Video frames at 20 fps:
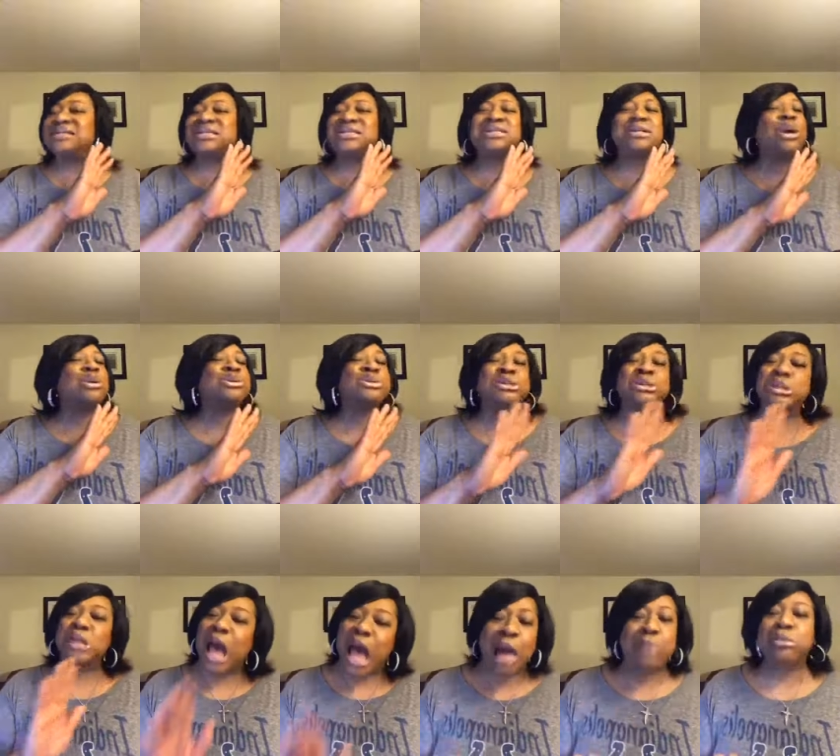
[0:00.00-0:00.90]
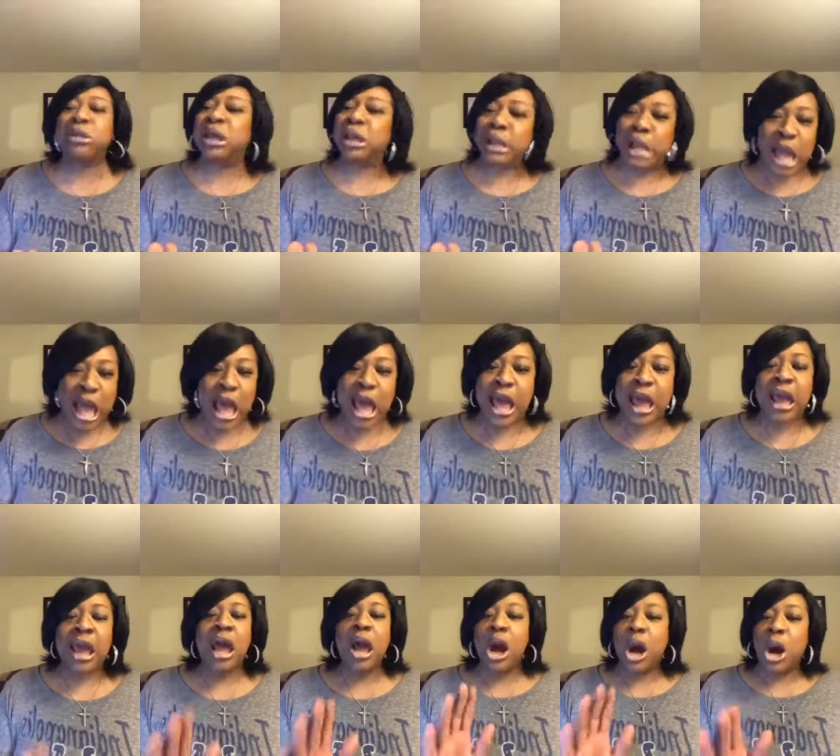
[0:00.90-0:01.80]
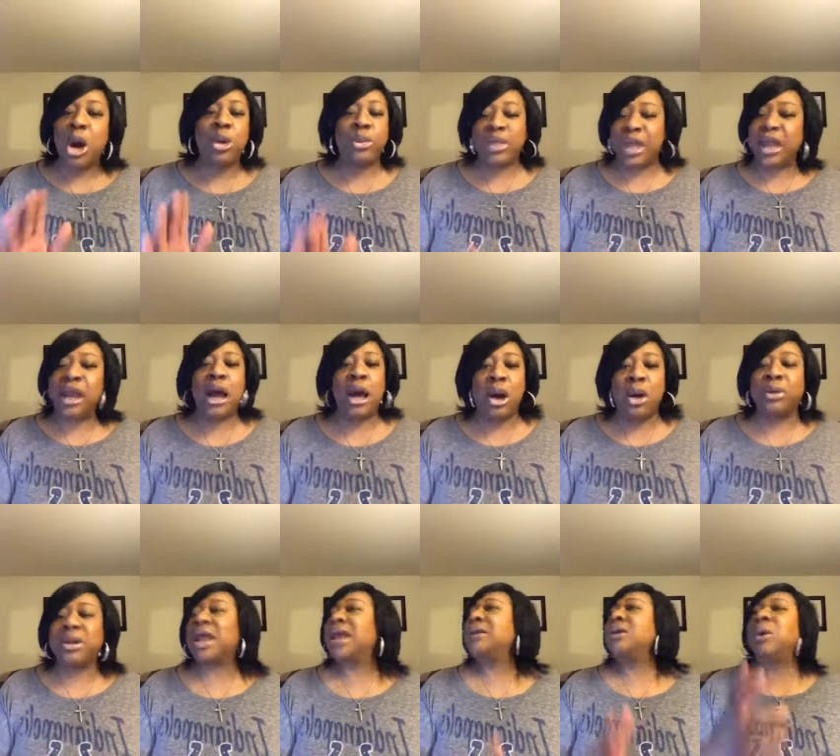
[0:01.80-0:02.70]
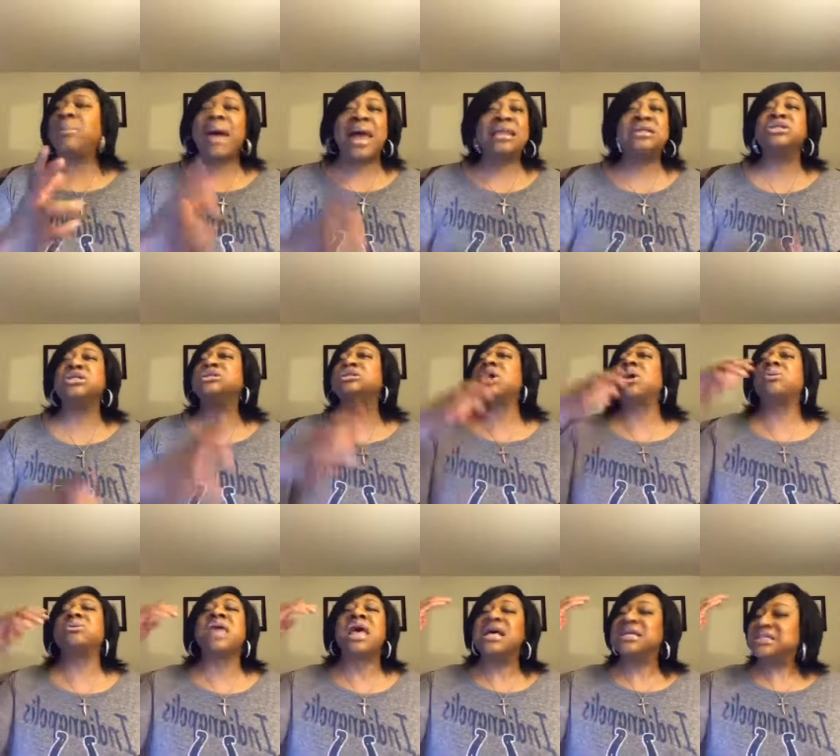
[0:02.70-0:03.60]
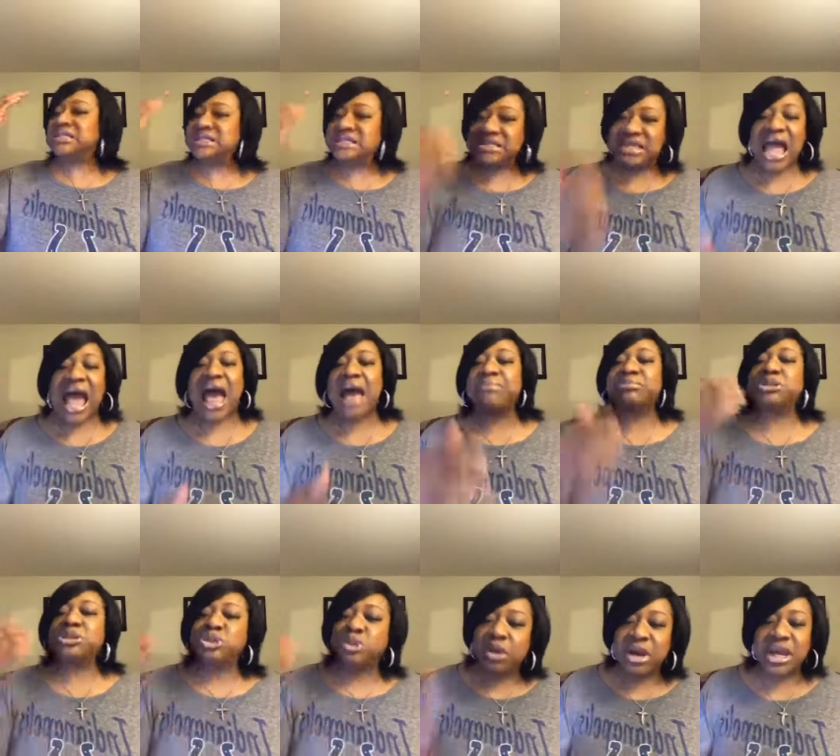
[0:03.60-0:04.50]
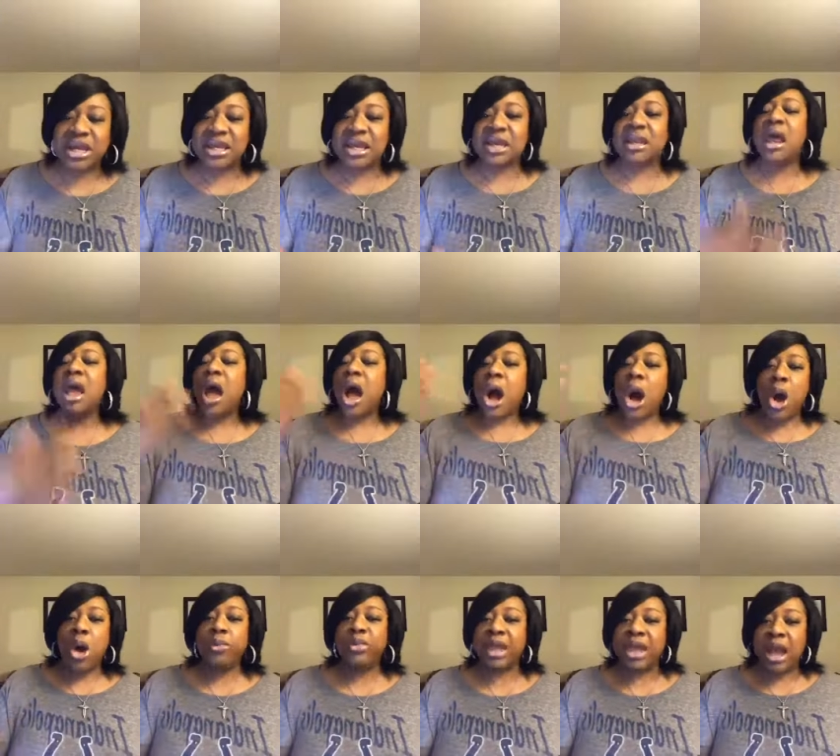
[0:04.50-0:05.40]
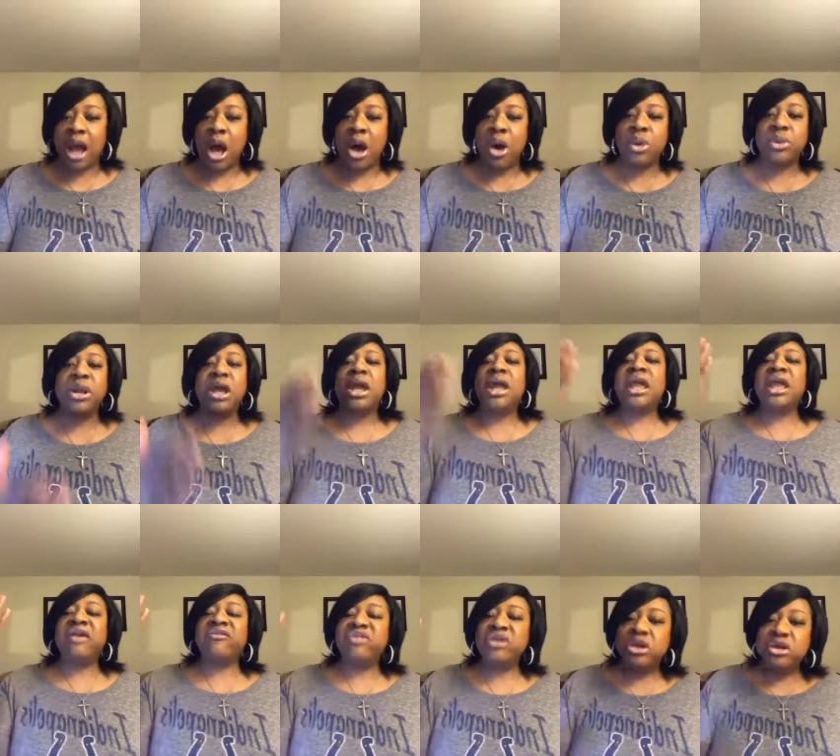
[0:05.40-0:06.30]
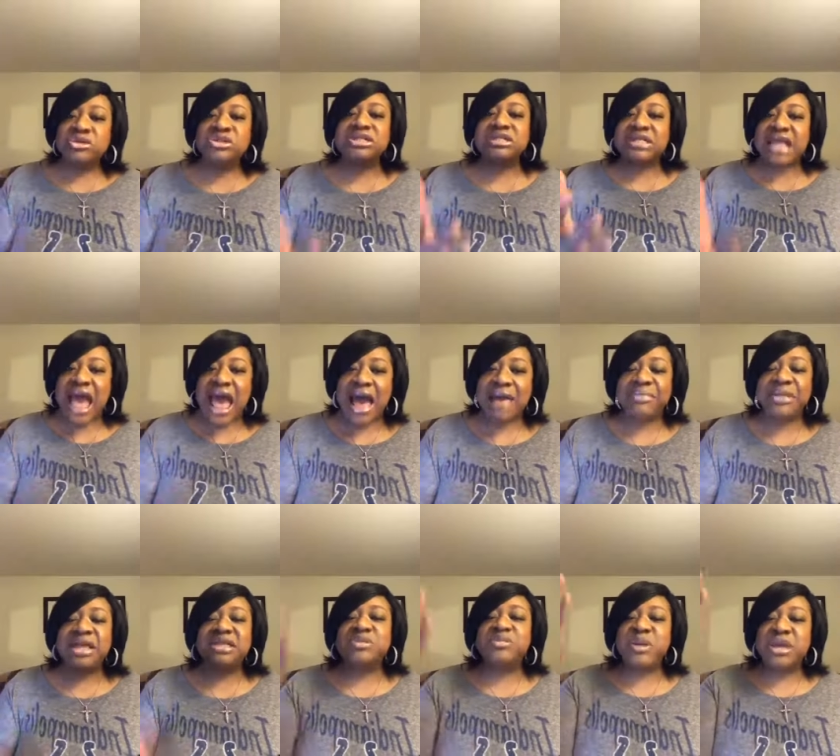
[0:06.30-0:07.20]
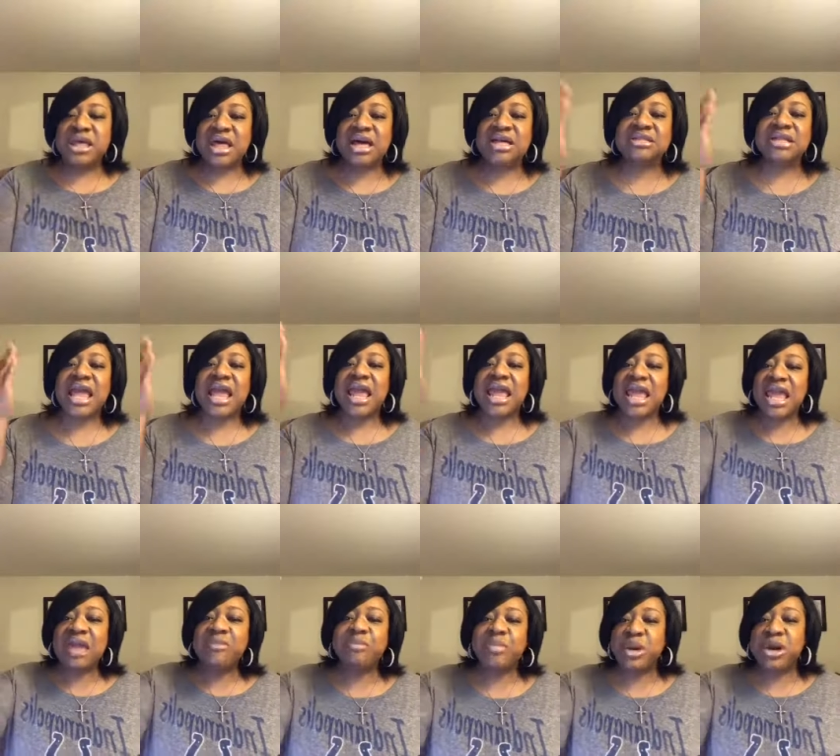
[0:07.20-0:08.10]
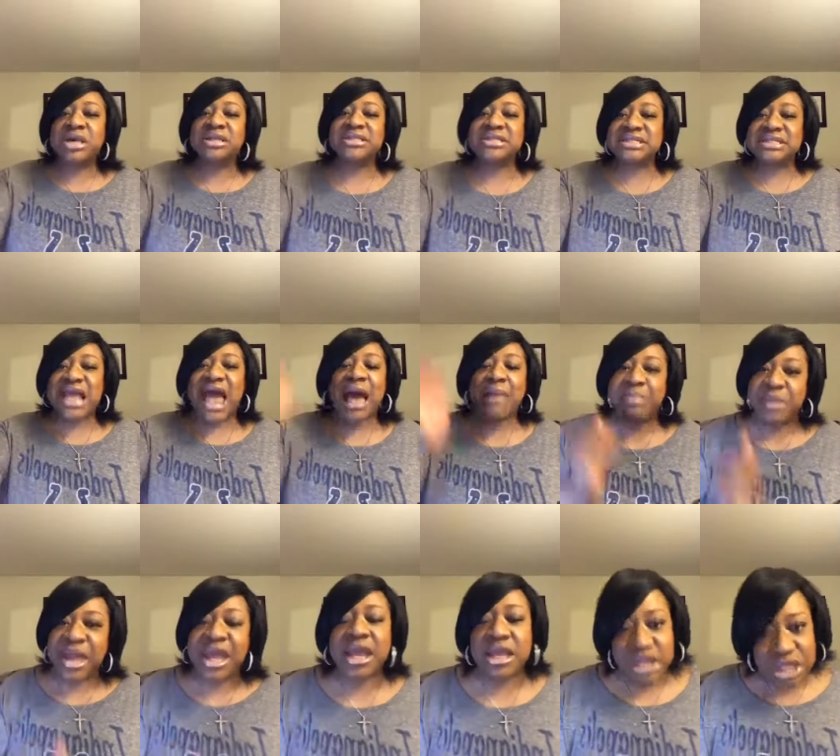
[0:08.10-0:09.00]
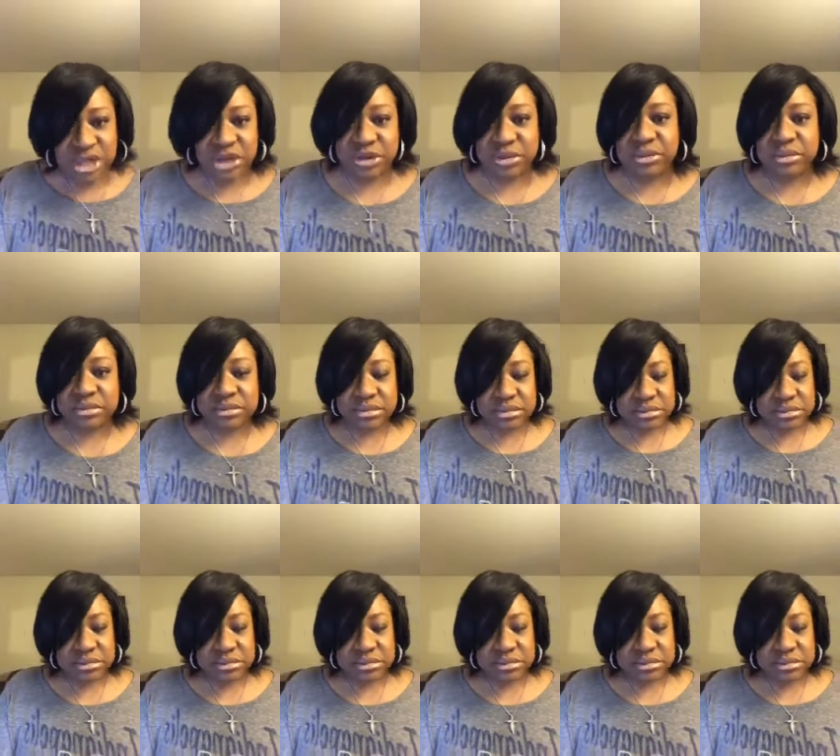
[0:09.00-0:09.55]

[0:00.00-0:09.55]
just going to stop getting high on their own. Ain't nobody just going to stop drinking on their own. If you stop, it's because he put stop in you.